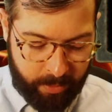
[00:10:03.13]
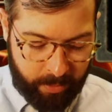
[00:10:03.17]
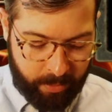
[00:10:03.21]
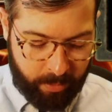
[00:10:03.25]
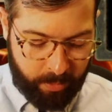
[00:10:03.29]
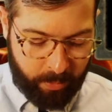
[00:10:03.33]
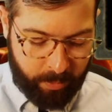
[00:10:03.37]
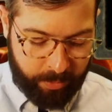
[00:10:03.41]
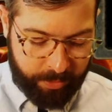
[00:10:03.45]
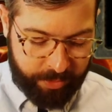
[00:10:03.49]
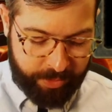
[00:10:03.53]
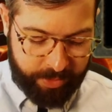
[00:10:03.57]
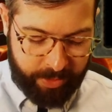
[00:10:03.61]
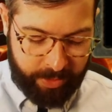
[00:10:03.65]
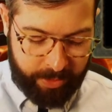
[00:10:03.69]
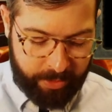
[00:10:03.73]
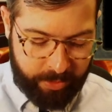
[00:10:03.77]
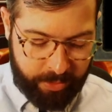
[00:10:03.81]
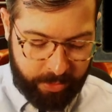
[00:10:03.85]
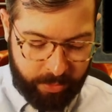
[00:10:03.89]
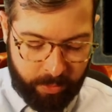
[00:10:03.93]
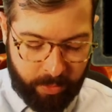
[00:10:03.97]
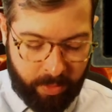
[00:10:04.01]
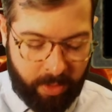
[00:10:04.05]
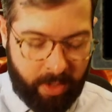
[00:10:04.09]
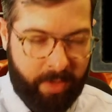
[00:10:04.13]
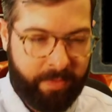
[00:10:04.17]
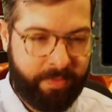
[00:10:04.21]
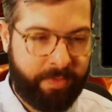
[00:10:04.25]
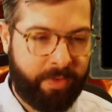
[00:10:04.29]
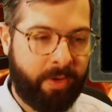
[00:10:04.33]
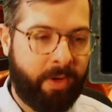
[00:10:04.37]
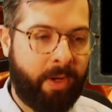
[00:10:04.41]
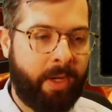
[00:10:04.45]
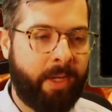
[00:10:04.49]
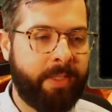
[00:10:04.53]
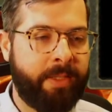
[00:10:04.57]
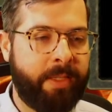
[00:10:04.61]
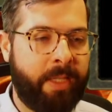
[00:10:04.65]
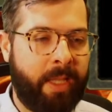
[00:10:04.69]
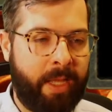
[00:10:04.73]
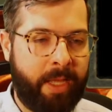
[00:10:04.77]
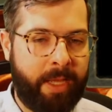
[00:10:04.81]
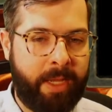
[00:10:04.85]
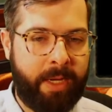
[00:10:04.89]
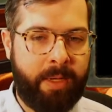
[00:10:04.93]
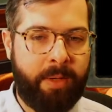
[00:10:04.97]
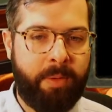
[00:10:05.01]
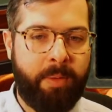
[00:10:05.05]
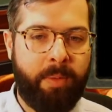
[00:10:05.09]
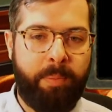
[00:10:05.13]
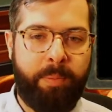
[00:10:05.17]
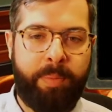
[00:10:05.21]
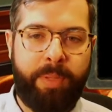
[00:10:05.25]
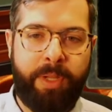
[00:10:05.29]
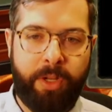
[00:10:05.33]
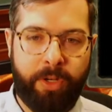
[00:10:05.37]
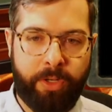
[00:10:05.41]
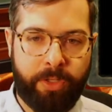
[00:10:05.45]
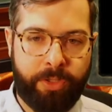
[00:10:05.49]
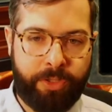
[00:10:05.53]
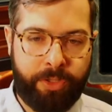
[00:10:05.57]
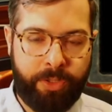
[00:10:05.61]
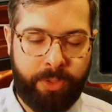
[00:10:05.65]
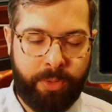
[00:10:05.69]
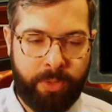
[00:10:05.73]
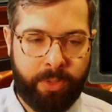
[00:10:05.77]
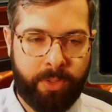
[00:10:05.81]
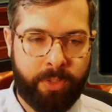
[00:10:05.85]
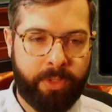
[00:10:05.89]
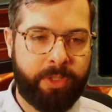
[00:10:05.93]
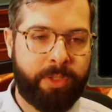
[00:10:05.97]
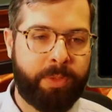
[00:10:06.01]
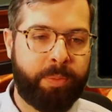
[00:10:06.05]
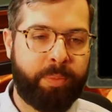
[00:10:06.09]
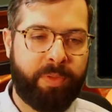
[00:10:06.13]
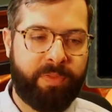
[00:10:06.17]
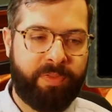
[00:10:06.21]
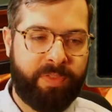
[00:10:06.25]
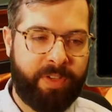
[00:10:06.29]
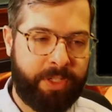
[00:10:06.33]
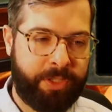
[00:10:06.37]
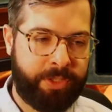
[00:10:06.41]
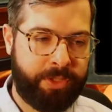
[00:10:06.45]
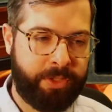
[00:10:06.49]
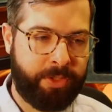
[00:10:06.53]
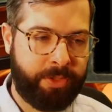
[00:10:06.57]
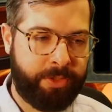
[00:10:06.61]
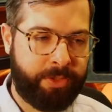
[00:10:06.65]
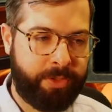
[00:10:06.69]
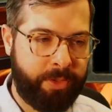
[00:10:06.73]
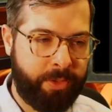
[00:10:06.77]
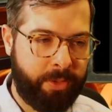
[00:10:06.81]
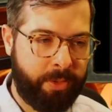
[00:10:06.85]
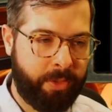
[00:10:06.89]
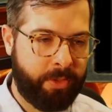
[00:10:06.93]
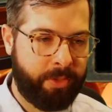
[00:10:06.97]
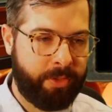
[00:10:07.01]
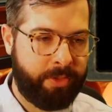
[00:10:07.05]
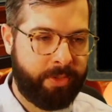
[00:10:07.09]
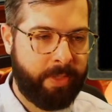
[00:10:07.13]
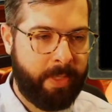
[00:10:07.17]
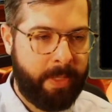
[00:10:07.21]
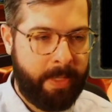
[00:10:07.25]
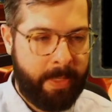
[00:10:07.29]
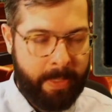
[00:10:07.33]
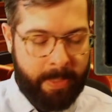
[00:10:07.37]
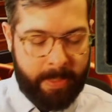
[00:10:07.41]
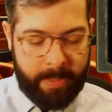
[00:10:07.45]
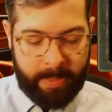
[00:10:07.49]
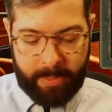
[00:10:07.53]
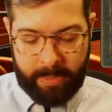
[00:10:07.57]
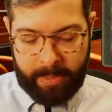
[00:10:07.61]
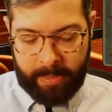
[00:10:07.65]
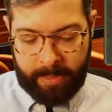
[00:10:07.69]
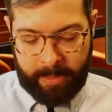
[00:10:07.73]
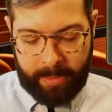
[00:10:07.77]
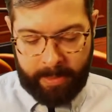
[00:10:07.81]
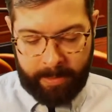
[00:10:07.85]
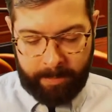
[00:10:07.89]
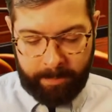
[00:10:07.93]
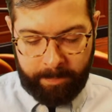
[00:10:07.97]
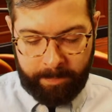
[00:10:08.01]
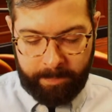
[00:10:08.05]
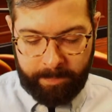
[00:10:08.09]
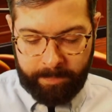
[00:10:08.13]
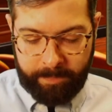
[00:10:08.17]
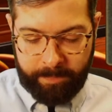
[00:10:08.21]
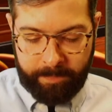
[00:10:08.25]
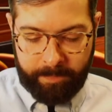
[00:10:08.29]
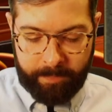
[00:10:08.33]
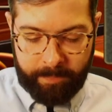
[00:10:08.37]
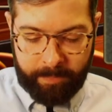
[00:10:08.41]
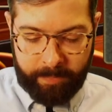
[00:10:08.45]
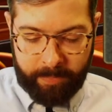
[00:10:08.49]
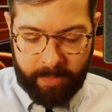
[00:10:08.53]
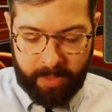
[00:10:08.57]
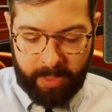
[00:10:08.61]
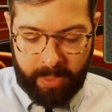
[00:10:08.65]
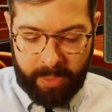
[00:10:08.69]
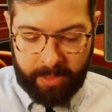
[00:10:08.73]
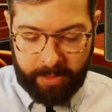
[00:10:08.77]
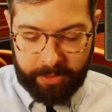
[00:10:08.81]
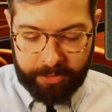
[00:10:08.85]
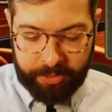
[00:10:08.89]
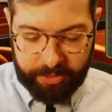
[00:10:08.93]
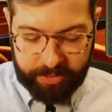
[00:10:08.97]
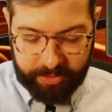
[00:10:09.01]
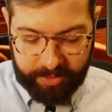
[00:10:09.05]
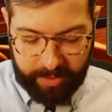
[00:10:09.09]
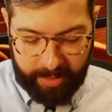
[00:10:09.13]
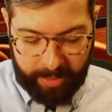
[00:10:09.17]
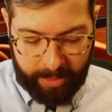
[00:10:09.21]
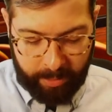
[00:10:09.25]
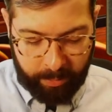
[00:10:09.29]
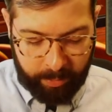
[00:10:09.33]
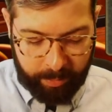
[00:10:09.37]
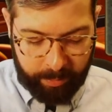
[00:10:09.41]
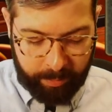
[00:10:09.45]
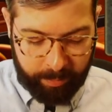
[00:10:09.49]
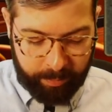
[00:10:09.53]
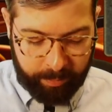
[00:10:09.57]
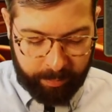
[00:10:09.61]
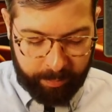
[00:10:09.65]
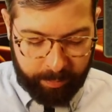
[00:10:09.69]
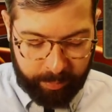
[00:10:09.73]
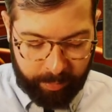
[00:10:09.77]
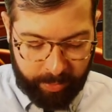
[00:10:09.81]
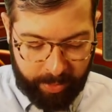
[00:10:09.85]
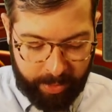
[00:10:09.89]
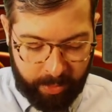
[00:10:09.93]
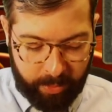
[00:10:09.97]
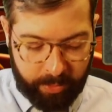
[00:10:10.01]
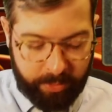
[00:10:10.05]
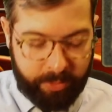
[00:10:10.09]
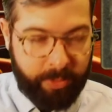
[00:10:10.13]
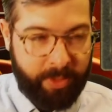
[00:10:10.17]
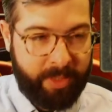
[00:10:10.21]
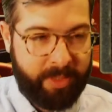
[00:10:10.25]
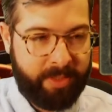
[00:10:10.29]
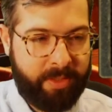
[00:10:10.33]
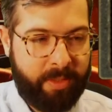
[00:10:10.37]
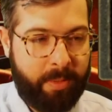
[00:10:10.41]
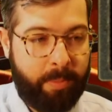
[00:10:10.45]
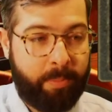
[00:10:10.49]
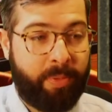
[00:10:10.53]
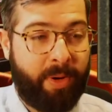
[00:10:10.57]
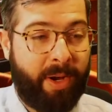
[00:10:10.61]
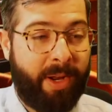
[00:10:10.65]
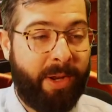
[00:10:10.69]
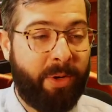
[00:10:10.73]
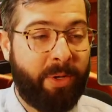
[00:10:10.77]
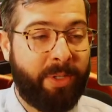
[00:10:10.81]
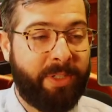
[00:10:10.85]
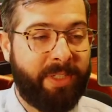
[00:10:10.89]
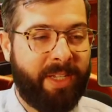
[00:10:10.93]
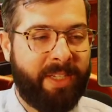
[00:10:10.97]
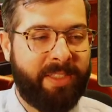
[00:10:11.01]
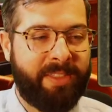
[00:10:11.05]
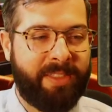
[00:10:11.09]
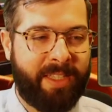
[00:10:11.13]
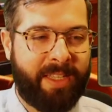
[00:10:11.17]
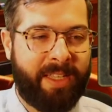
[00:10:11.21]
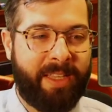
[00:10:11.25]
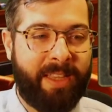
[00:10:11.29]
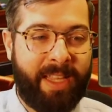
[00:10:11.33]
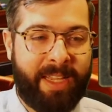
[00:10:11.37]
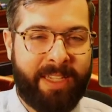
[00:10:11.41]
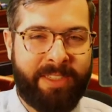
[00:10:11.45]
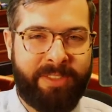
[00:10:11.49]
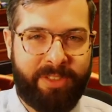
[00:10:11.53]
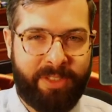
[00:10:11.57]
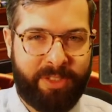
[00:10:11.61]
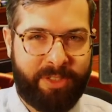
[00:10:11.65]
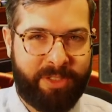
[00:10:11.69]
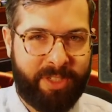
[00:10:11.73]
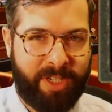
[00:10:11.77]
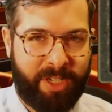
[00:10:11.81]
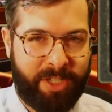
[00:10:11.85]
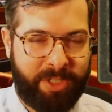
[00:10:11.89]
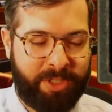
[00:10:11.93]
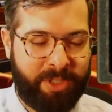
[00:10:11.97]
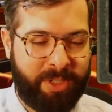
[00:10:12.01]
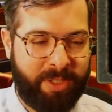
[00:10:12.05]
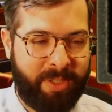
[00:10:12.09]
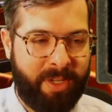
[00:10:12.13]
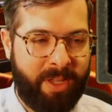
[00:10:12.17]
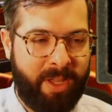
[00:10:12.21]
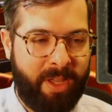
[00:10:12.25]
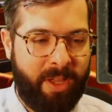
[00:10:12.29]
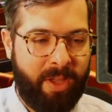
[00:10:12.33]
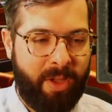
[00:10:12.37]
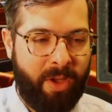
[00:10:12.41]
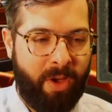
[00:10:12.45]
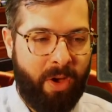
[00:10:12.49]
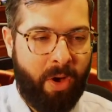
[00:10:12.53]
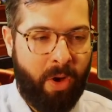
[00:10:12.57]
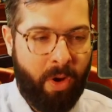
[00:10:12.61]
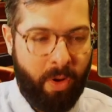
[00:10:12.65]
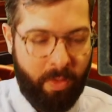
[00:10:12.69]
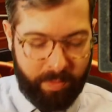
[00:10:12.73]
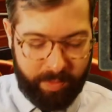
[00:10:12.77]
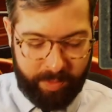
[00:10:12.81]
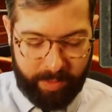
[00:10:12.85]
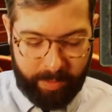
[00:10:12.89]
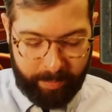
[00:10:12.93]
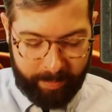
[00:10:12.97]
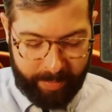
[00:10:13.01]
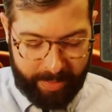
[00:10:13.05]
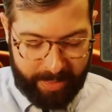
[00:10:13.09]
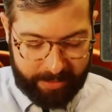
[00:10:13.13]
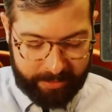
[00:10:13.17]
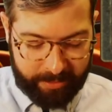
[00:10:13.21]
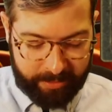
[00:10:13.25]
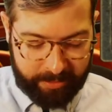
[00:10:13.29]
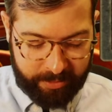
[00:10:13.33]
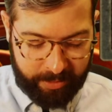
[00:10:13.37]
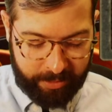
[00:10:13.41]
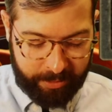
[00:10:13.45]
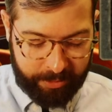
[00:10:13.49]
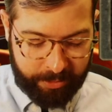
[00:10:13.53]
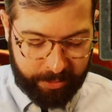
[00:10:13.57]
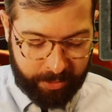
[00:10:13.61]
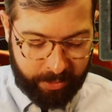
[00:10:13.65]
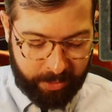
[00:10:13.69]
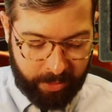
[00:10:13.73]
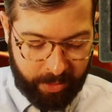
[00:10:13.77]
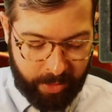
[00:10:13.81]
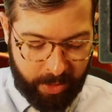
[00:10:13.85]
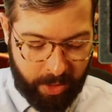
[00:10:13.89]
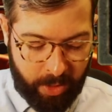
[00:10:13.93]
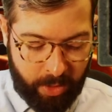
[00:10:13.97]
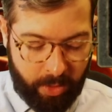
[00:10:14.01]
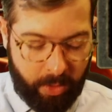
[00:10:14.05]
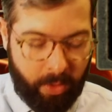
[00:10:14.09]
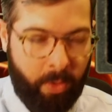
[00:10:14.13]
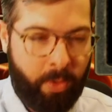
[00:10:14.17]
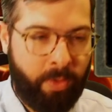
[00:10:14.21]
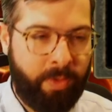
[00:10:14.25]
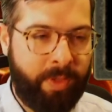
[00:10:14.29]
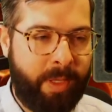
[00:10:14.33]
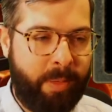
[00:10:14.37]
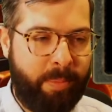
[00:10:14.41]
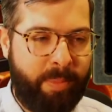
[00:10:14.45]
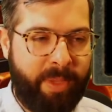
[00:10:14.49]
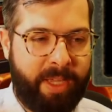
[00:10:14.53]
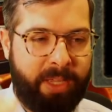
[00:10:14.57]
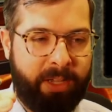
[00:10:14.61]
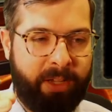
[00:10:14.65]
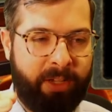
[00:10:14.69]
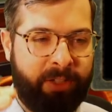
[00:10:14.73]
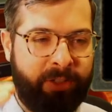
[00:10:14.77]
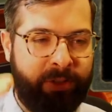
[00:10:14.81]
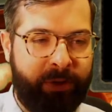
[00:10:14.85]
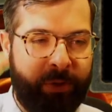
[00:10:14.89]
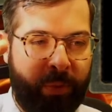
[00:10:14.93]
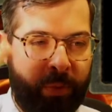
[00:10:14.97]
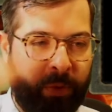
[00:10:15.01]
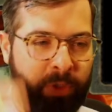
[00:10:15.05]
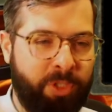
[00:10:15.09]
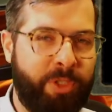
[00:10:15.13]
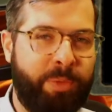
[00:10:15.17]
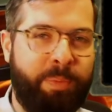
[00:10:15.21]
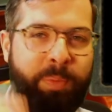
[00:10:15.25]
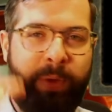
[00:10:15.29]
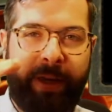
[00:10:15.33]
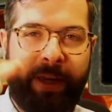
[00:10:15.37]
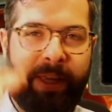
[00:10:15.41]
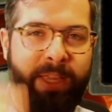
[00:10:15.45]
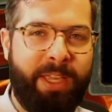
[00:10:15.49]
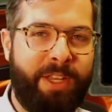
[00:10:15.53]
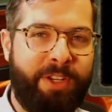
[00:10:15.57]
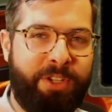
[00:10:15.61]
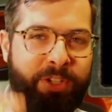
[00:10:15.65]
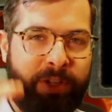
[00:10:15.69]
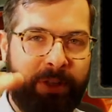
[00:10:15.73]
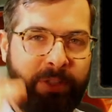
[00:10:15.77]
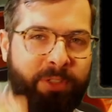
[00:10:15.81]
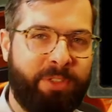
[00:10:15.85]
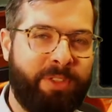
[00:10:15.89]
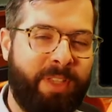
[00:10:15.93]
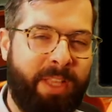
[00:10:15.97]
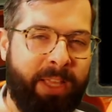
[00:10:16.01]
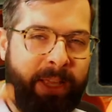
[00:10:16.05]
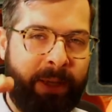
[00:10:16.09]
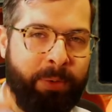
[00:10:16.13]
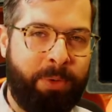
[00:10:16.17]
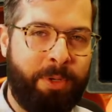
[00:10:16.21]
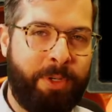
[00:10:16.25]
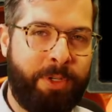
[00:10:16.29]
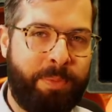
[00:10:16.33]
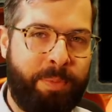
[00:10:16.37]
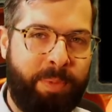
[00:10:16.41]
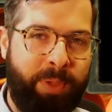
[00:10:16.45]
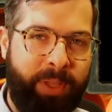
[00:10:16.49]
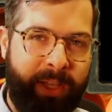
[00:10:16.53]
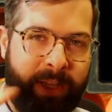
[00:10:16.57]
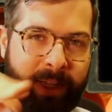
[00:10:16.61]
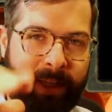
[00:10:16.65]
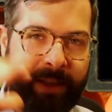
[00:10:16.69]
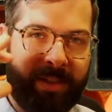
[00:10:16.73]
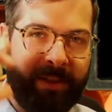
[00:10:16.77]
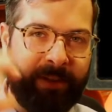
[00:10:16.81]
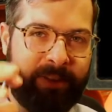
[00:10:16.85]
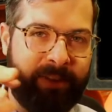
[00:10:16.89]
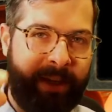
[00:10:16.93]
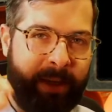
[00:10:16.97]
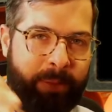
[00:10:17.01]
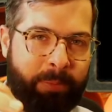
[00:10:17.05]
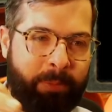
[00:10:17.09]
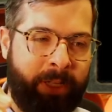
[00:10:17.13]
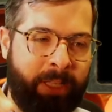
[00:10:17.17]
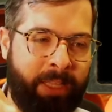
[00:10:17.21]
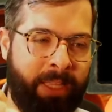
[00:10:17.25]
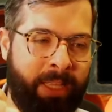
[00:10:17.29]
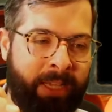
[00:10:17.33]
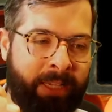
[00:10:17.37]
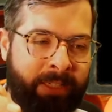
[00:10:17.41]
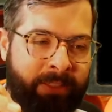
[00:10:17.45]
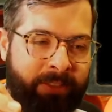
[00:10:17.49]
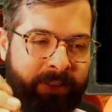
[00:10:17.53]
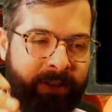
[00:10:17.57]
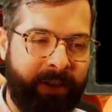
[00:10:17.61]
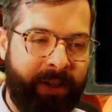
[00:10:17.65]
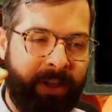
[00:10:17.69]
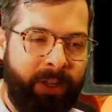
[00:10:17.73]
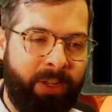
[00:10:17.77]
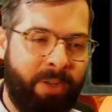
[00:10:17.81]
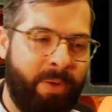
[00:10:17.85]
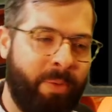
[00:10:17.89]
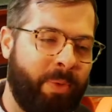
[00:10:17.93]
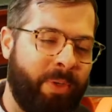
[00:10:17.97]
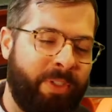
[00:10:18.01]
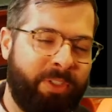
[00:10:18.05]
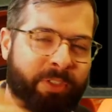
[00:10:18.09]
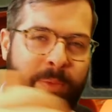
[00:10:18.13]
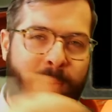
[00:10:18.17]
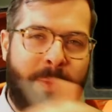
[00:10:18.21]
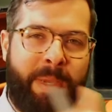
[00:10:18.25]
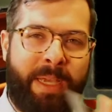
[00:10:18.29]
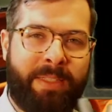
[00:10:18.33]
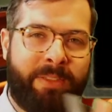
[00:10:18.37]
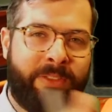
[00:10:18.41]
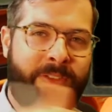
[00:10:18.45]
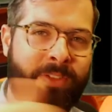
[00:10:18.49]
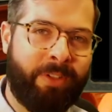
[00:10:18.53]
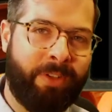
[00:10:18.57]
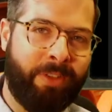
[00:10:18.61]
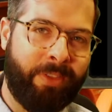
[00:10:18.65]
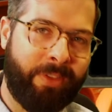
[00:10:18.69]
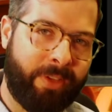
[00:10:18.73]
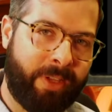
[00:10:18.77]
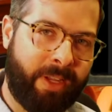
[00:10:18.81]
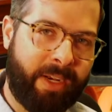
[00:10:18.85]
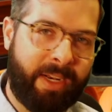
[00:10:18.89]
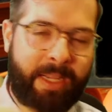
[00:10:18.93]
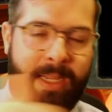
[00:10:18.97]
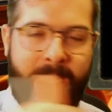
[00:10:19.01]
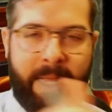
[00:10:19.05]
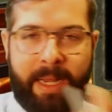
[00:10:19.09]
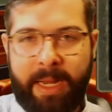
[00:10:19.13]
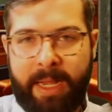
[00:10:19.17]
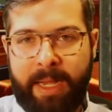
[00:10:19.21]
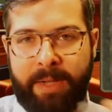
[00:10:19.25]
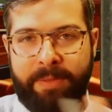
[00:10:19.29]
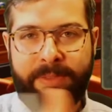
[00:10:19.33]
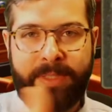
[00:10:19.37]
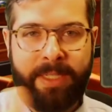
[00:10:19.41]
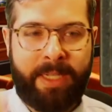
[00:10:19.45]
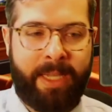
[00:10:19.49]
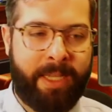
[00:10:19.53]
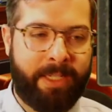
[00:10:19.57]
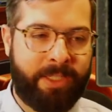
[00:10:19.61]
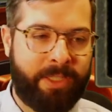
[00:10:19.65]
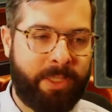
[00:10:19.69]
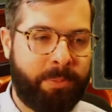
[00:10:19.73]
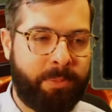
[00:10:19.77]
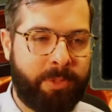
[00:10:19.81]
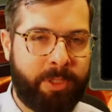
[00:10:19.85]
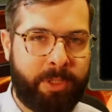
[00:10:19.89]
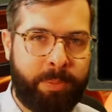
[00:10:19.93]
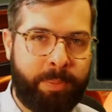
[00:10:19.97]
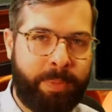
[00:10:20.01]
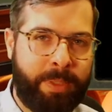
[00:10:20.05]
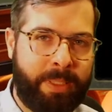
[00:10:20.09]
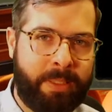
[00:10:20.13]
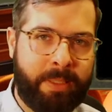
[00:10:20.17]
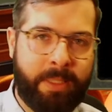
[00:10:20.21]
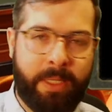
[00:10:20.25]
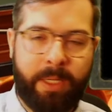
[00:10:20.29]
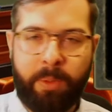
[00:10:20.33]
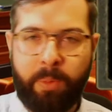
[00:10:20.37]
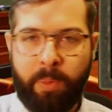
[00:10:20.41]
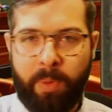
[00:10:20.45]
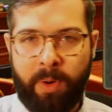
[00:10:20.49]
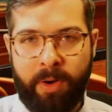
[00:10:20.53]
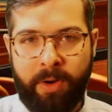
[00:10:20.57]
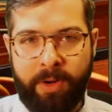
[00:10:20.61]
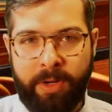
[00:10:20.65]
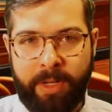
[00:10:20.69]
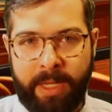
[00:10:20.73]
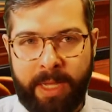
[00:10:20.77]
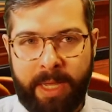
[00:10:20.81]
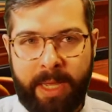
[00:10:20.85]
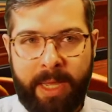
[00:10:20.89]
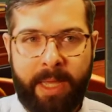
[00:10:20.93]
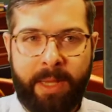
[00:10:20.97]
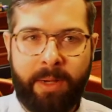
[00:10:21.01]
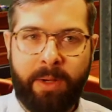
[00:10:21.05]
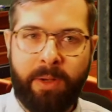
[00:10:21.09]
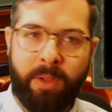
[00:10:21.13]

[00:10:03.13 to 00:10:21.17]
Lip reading: which they do offer online peer tutors, professional tutors. Um, and I'll just say I would prioritize the class discussion over the Math Center only because we're speaking each other's language being in the same class. Whereas the Math Center, they're going to kind of have to catch up to speed, like where are you at?